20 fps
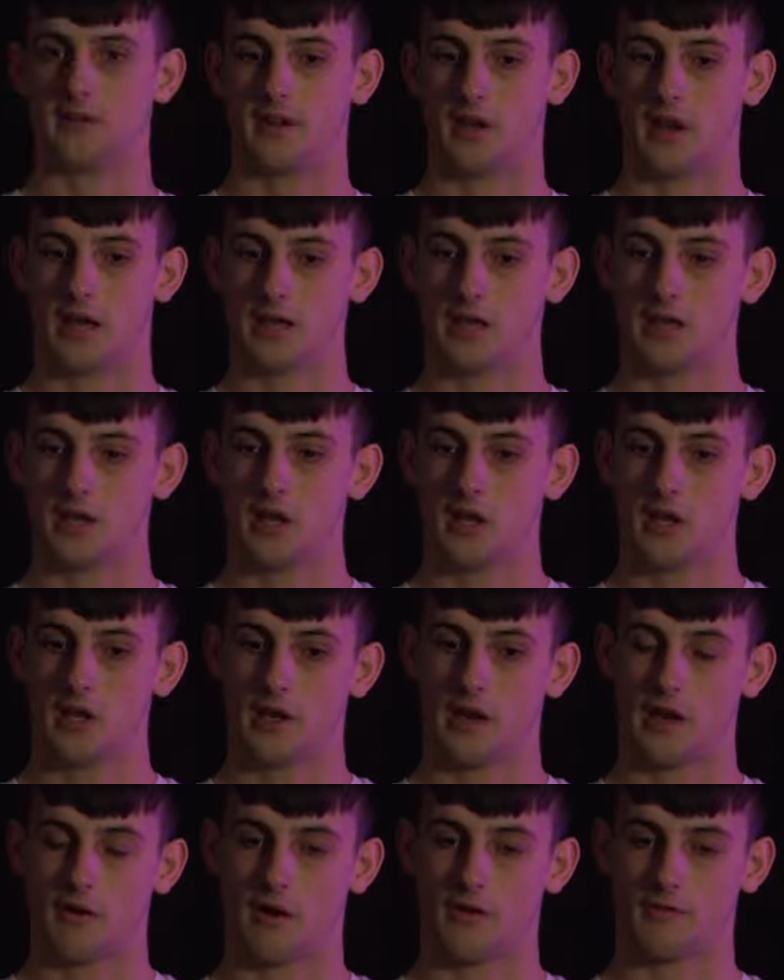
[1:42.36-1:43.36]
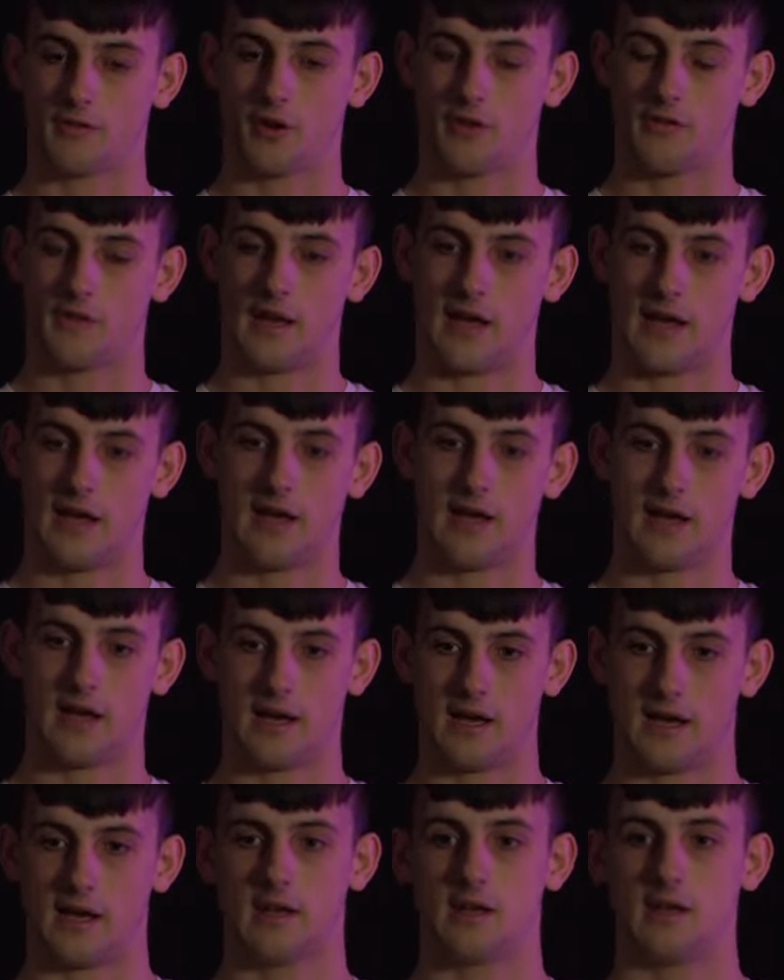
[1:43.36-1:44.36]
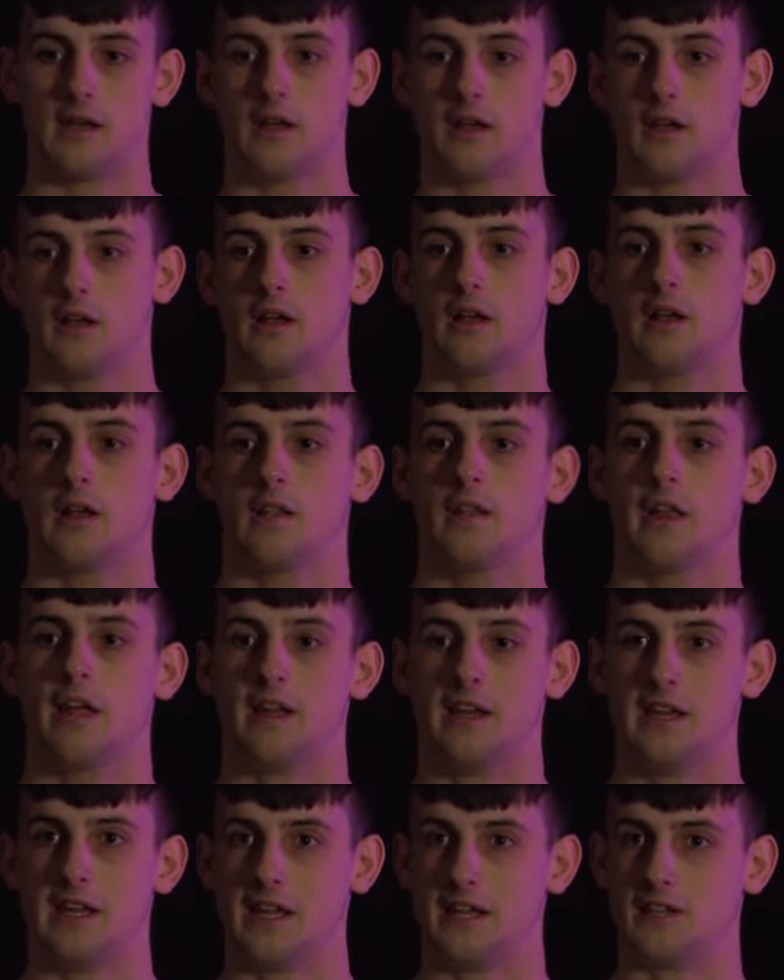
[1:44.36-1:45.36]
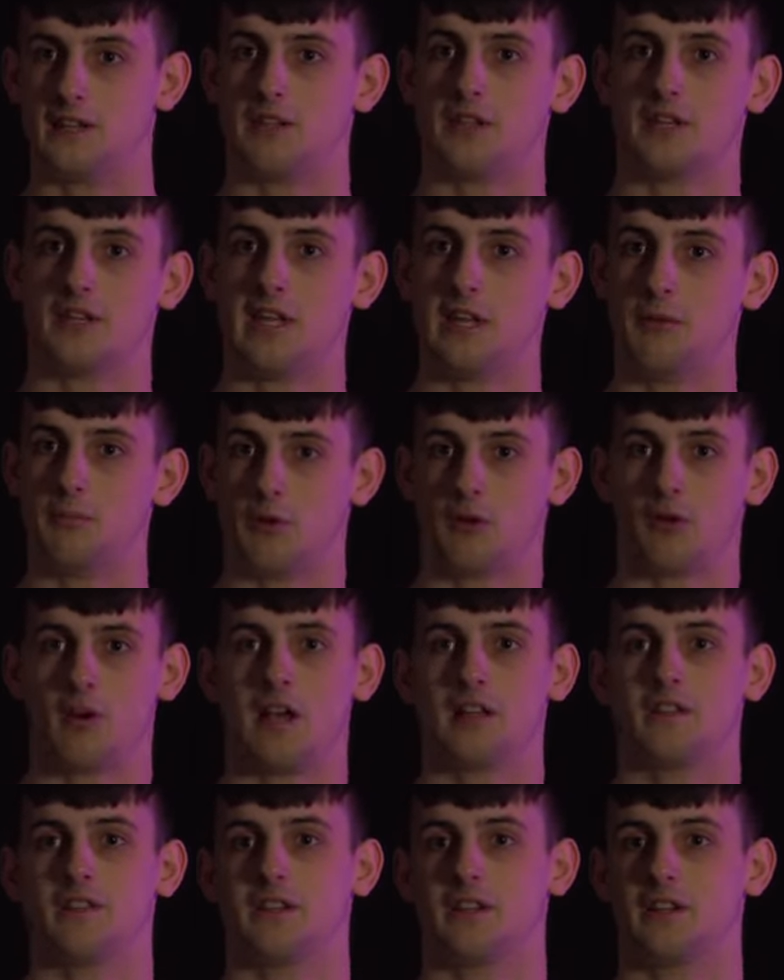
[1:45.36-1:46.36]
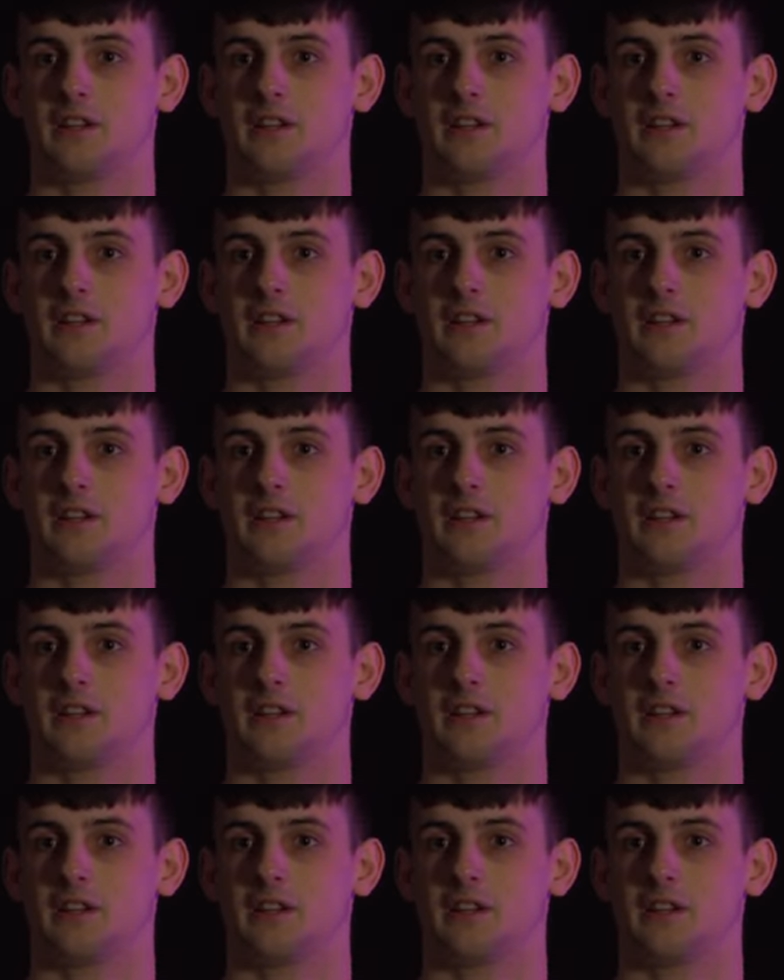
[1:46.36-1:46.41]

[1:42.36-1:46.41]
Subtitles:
to now I've got that need to keep progressing,